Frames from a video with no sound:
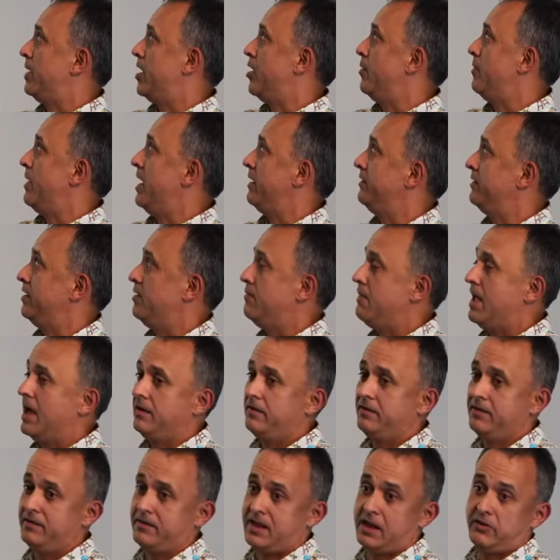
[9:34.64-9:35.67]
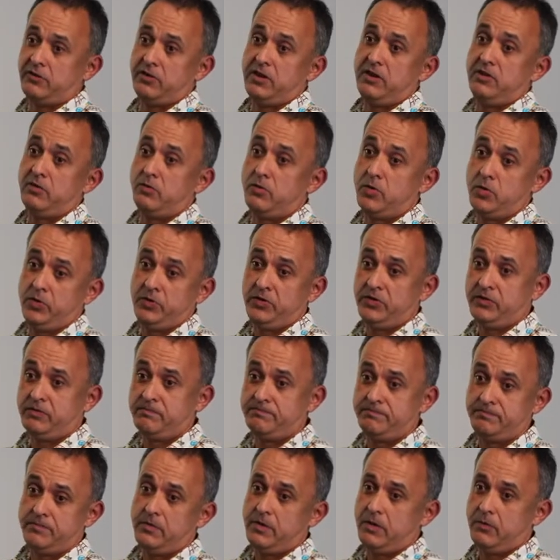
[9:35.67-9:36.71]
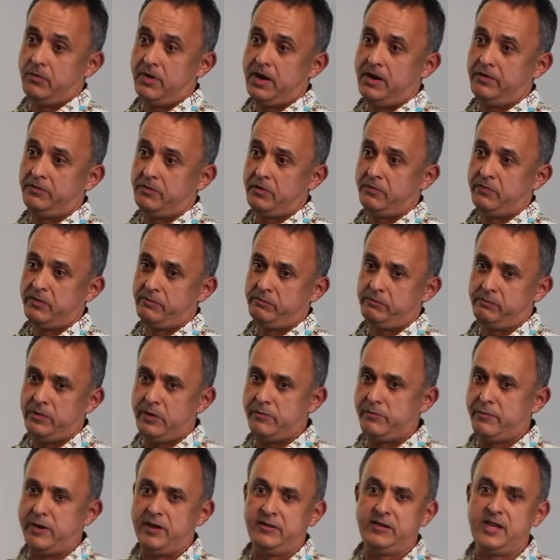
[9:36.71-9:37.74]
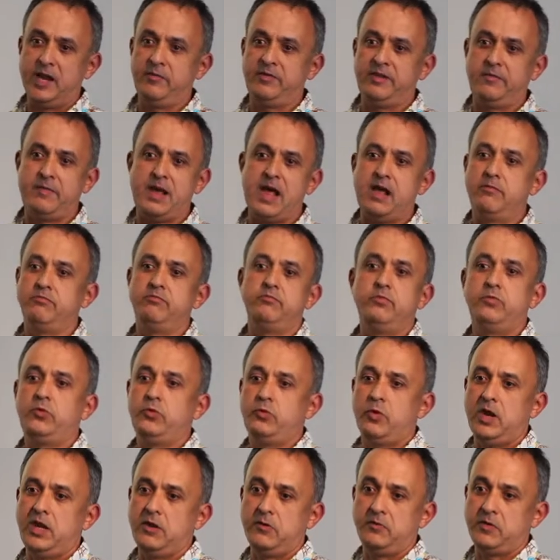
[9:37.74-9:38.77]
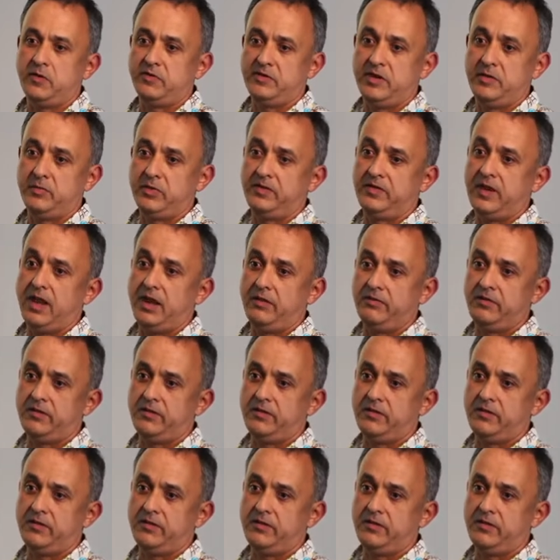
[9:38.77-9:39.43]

biomass in the mallees is actually in the roots, whereas with river red gum is about 20 or 15%.